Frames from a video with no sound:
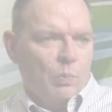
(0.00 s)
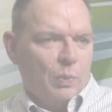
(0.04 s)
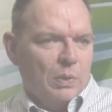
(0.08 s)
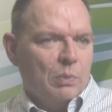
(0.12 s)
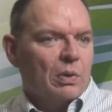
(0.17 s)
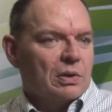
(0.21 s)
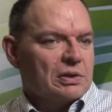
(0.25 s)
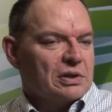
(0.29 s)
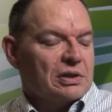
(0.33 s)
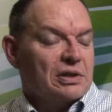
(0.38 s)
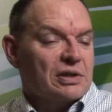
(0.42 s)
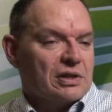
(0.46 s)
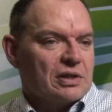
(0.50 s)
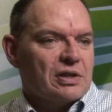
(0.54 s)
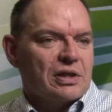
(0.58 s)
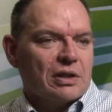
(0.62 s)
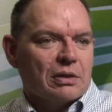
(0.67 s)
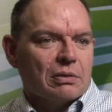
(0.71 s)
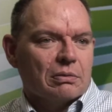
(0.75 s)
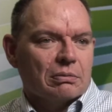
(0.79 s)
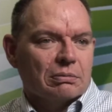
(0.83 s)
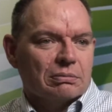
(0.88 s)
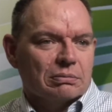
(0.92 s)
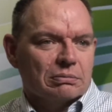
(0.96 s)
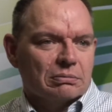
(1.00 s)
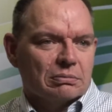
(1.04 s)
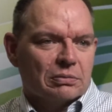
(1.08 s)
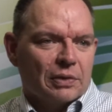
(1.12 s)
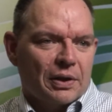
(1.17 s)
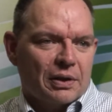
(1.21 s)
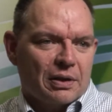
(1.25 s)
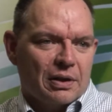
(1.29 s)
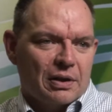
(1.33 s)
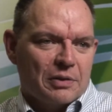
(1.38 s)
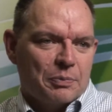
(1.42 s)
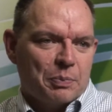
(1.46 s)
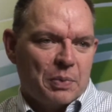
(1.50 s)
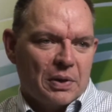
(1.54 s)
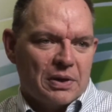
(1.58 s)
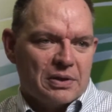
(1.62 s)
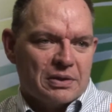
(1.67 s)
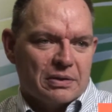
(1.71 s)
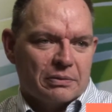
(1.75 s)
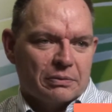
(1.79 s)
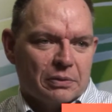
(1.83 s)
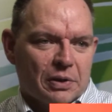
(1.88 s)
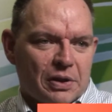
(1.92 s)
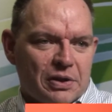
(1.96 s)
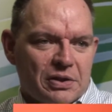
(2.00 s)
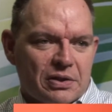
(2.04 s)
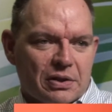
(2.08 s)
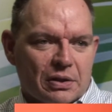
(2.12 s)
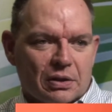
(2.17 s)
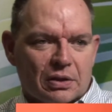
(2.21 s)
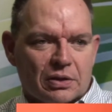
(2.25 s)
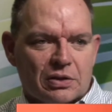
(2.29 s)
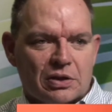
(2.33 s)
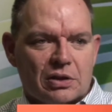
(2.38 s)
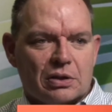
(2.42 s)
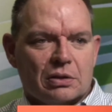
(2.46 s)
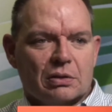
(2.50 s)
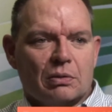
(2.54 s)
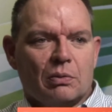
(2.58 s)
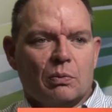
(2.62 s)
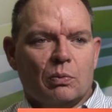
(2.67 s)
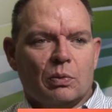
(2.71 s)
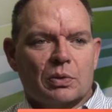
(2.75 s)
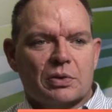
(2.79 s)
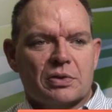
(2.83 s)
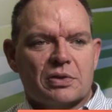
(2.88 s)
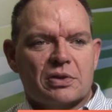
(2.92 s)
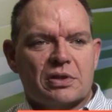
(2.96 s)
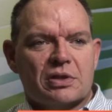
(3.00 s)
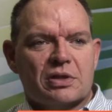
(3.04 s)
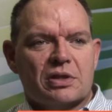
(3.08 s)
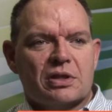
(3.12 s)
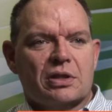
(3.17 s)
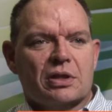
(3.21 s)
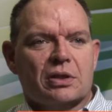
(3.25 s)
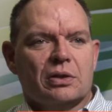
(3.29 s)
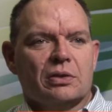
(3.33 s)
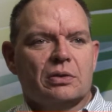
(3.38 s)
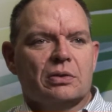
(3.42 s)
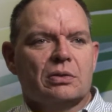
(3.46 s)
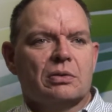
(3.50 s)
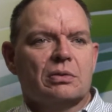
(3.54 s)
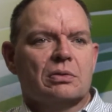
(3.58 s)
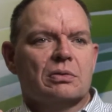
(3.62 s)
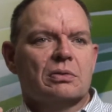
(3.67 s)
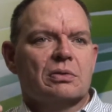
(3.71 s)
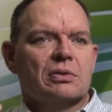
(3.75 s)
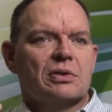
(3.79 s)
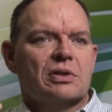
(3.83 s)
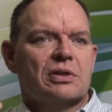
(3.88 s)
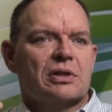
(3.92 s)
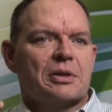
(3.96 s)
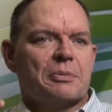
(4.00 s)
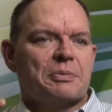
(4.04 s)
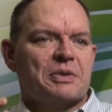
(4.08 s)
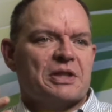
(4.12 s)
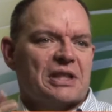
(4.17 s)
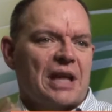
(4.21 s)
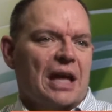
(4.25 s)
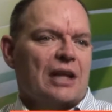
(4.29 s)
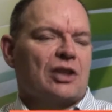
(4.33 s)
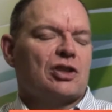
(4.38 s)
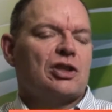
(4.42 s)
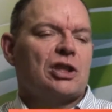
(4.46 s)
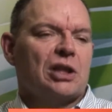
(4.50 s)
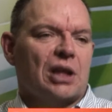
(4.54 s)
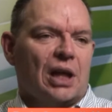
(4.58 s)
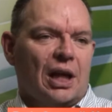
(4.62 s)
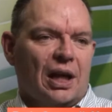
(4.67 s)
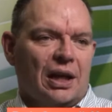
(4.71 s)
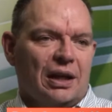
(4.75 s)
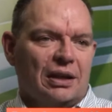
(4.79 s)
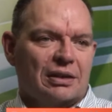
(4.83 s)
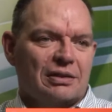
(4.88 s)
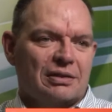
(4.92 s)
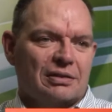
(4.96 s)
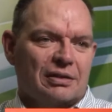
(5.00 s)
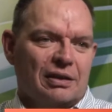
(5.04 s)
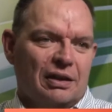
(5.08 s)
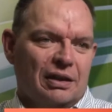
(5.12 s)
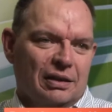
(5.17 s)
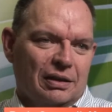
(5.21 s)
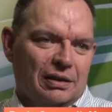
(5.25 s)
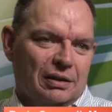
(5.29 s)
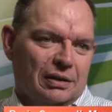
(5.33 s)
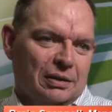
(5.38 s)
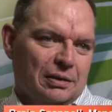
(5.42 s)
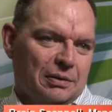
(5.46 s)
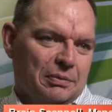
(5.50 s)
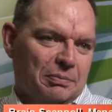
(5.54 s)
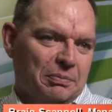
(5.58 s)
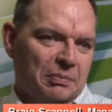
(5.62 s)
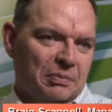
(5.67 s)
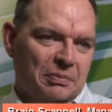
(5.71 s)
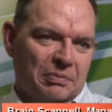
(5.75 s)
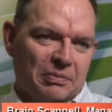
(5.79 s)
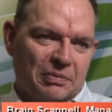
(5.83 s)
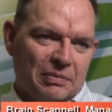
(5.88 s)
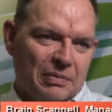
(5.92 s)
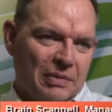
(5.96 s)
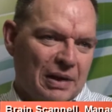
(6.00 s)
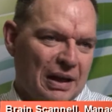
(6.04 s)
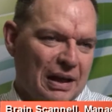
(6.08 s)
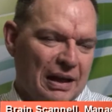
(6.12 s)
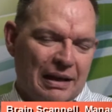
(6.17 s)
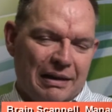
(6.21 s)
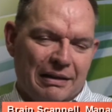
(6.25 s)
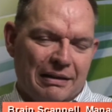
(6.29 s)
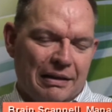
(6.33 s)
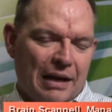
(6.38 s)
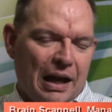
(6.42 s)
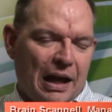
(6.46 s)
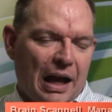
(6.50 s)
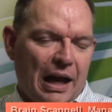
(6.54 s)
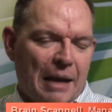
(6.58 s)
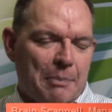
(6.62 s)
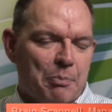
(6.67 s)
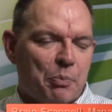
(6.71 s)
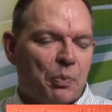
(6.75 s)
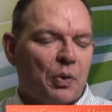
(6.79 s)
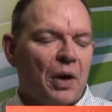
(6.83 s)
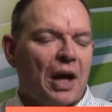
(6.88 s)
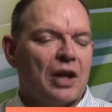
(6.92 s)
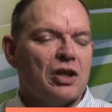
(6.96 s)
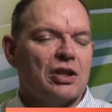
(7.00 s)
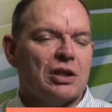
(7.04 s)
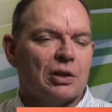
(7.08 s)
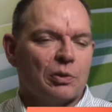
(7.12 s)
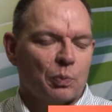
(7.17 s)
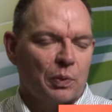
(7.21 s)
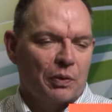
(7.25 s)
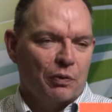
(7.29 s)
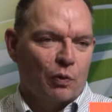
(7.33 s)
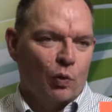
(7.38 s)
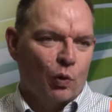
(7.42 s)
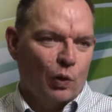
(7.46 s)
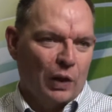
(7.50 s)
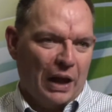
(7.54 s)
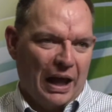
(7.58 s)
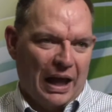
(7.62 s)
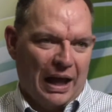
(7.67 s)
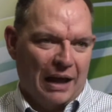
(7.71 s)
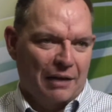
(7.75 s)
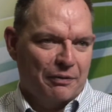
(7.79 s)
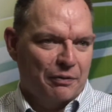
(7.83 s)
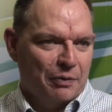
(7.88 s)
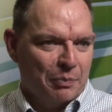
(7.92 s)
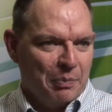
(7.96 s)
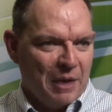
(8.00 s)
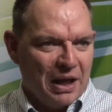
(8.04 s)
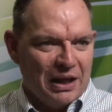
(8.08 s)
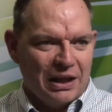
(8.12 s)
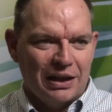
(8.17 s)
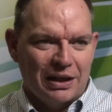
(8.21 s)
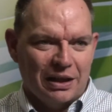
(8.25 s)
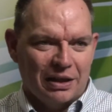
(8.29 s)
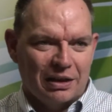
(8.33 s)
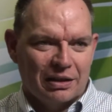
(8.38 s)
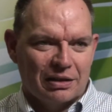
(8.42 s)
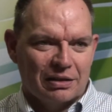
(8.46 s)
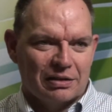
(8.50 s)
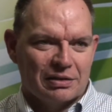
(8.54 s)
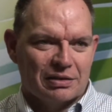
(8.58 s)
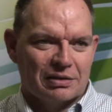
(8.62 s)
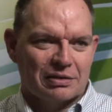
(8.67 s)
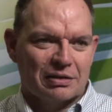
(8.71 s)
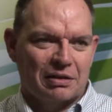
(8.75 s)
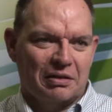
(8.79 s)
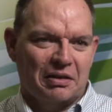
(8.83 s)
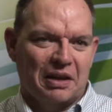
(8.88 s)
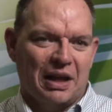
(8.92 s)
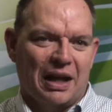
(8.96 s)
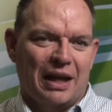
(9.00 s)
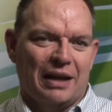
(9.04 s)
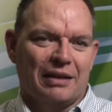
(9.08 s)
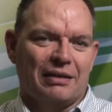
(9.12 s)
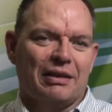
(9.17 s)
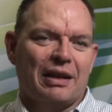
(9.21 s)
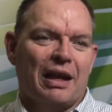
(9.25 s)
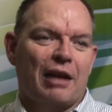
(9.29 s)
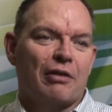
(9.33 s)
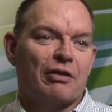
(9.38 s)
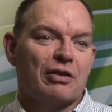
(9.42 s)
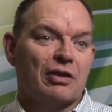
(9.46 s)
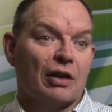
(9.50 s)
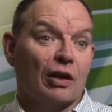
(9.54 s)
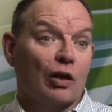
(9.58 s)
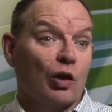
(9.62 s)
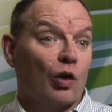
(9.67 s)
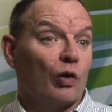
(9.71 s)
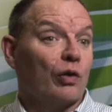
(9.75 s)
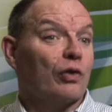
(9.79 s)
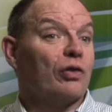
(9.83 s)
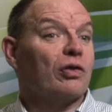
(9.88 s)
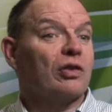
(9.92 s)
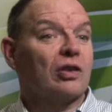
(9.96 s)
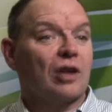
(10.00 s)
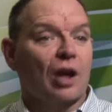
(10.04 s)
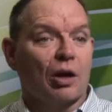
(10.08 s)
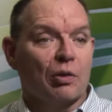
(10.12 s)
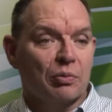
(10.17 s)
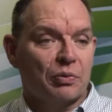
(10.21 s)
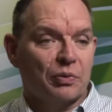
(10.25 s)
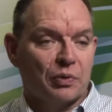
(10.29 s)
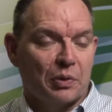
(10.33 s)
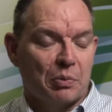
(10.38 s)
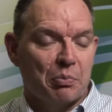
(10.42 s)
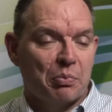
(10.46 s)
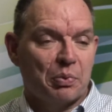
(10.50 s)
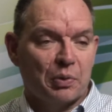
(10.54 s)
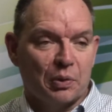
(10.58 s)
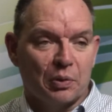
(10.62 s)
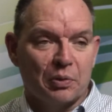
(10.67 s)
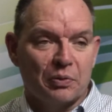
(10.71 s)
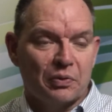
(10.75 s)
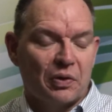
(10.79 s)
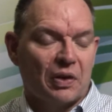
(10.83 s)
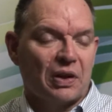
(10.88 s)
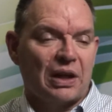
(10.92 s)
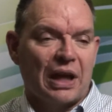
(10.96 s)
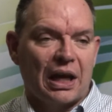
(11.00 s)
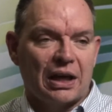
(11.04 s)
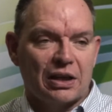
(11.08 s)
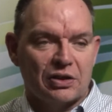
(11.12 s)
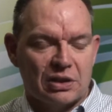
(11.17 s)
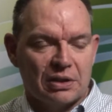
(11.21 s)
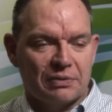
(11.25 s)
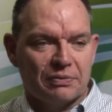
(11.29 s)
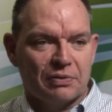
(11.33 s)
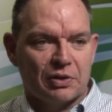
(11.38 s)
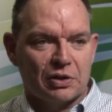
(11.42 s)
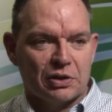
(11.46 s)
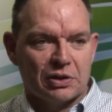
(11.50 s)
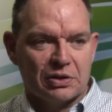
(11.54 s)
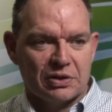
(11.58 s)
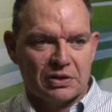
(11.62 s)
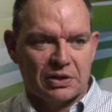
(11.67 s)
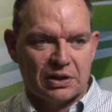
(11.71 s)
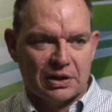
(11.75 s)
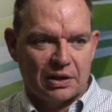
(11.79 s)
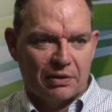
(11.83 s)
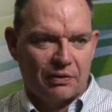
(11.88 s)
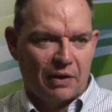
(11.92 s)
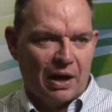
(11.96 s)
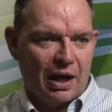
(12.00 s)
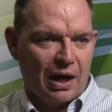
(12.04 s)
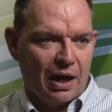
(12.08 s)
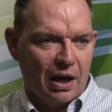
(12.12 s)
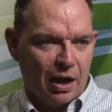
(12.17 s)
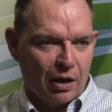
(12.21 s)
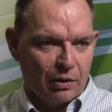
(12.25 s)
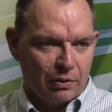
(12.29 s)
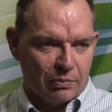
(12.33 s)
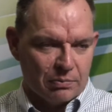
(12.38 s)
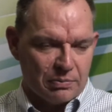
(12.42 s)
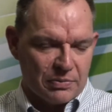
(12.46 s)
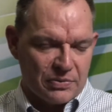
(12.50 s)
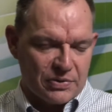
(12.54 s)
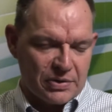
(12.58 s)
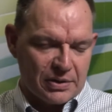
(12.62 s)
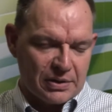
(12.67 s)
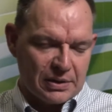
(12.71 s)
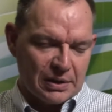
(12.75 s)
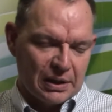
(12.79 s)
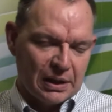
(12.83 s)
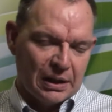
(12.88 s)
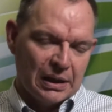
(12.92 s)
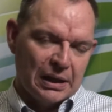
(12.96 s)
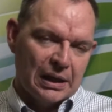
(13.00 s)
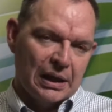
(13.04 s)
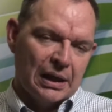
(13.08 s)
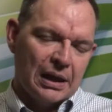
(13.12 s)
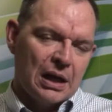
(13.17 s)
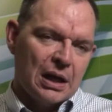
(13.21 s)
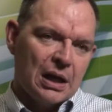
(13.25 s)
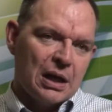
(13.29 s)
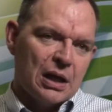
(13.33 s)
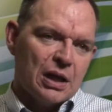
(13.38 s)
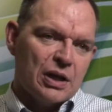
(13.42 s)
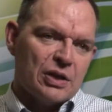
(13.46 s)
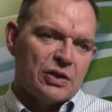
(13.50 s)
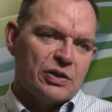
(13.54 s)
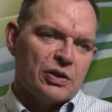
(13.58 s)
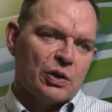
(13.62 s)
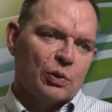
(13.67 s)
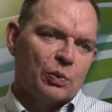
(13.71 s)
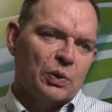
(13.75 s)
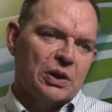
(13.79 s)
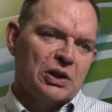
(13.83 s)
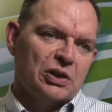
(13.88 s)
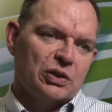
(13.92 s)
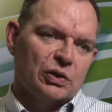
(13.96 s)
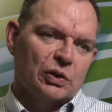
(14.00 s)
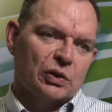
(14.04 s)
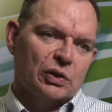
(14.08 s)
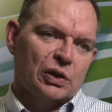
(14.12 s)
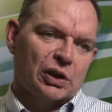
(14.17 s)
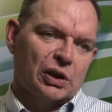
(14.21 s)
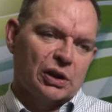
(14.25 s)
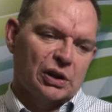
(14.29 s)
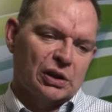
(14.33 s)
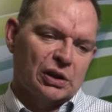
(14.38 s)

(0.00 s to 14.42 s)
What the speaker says: we wanted to do with this piece of research was to substantiate the impression we've all had for many years that there is a lot of scope for improving the energy efficiency of our homes. So we took